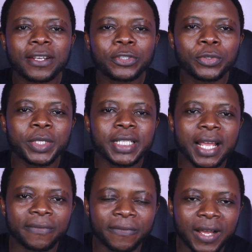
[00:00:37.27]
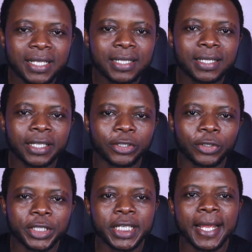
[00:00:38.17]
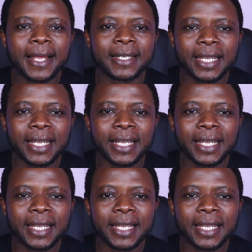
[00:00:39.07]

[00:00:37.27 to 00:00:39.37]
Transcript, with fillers: thanks to its advanced technology and